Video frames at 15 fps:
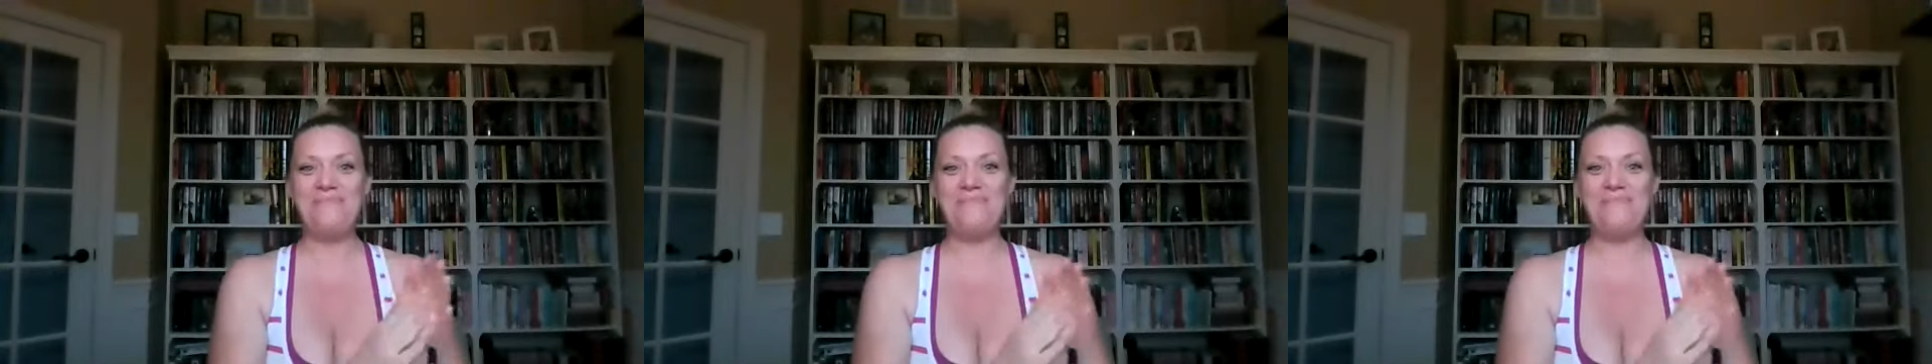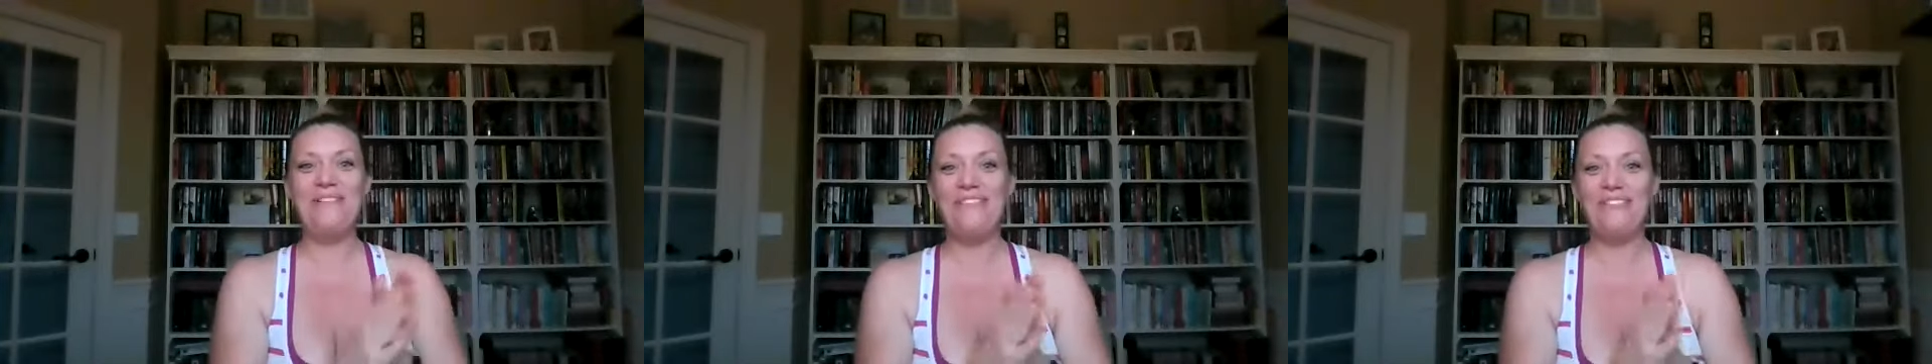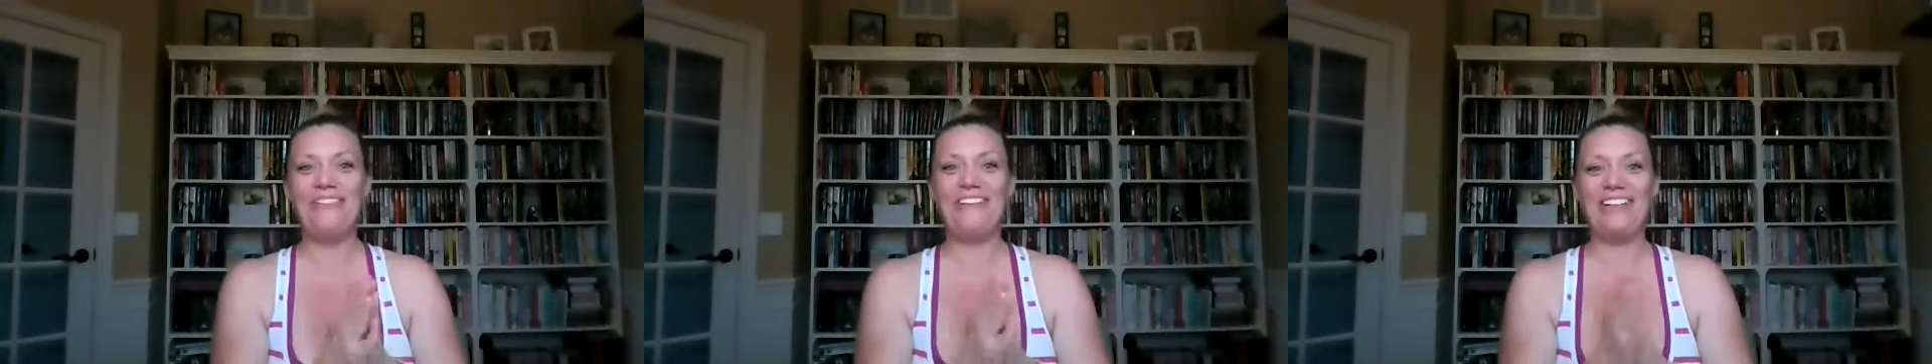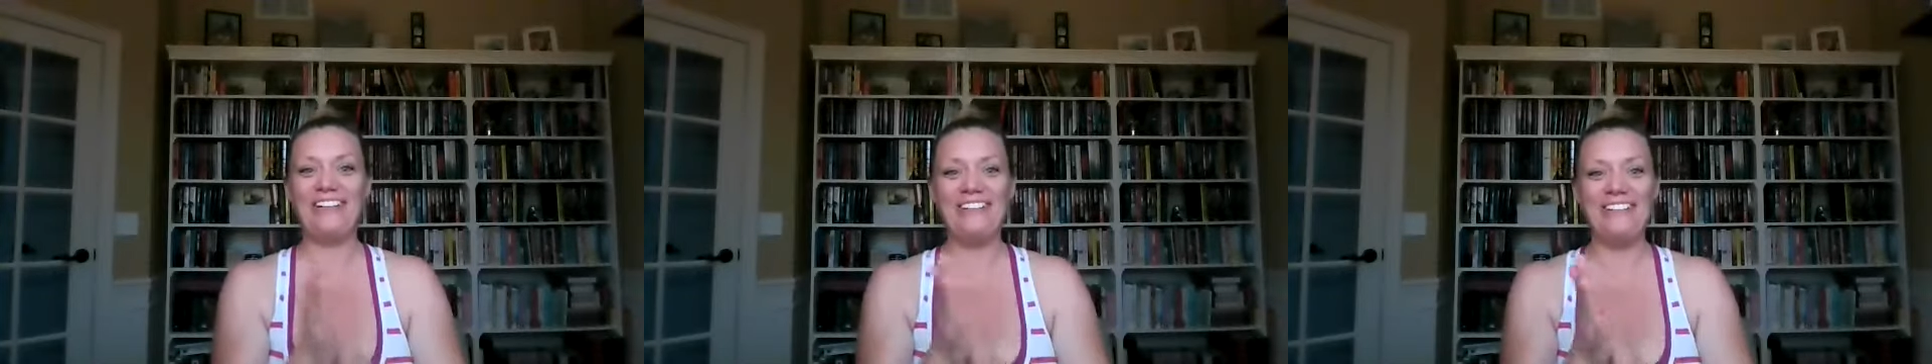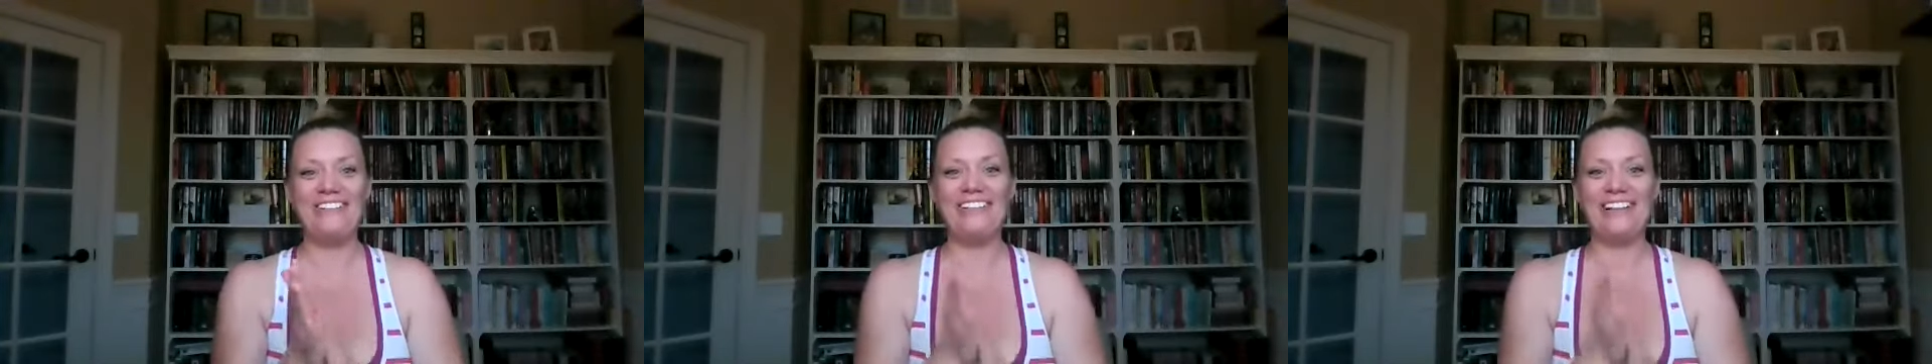before
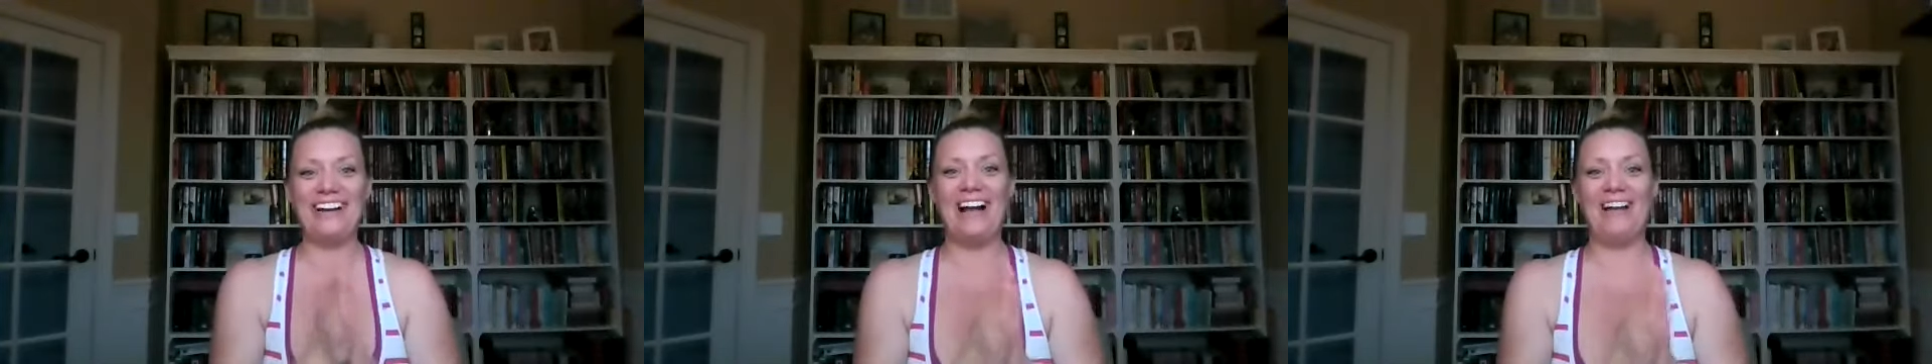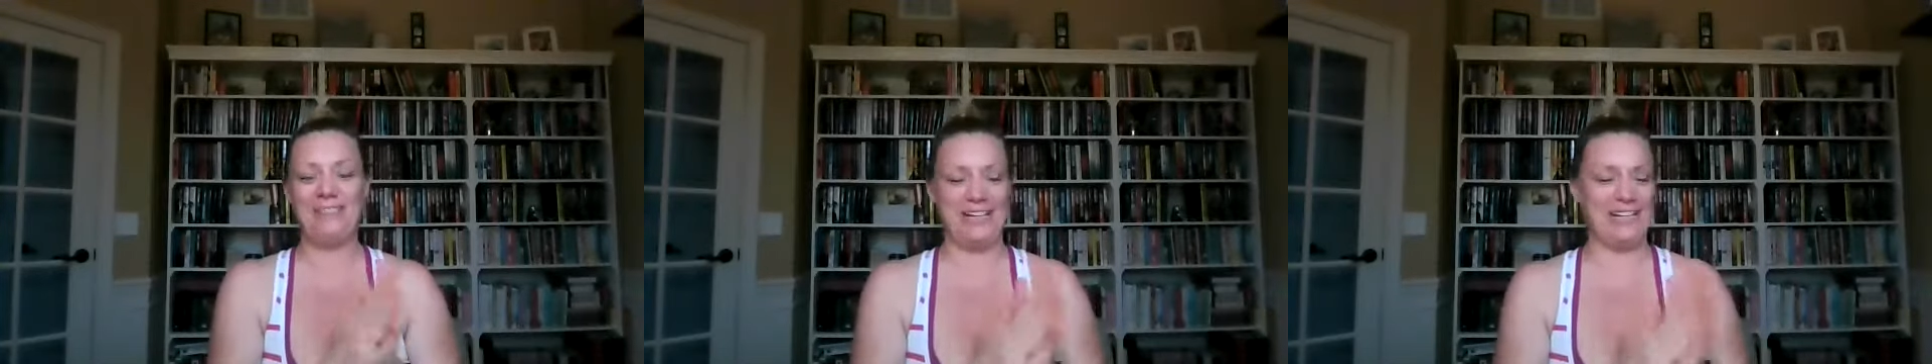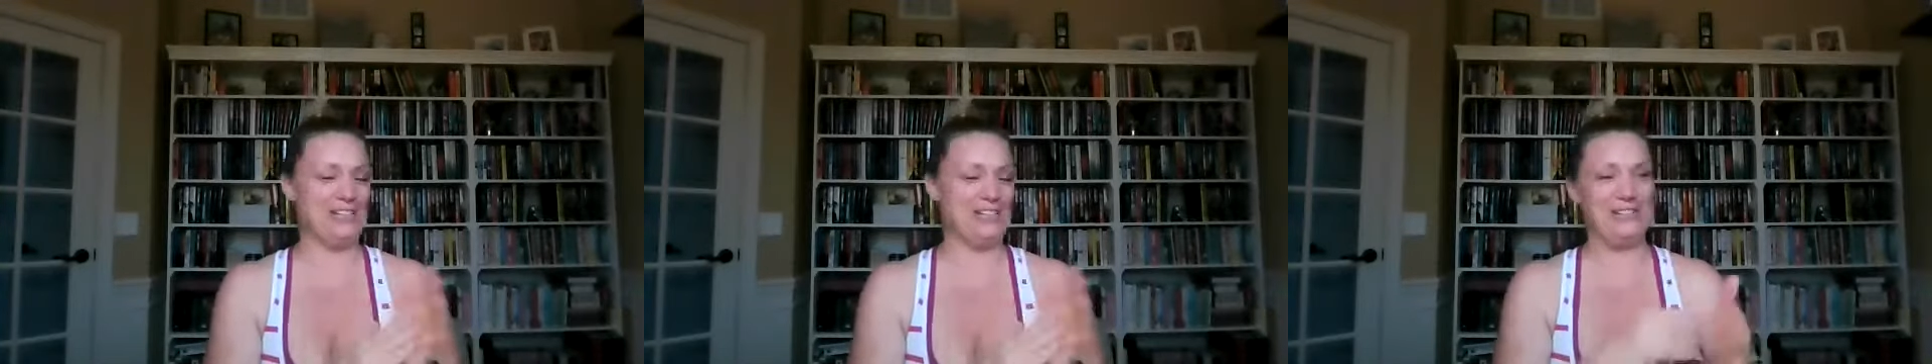Corri, I mean,